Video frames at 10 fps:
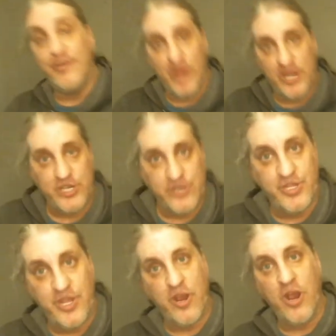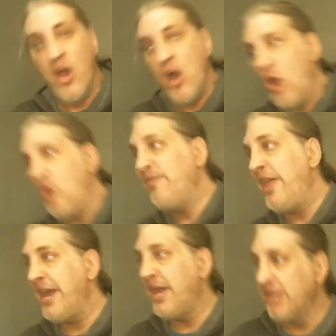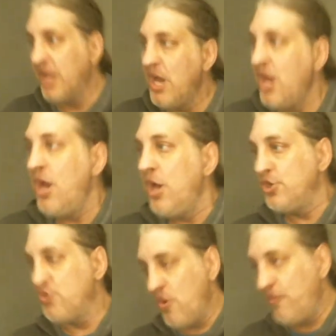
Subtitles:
pressures in their homeland drove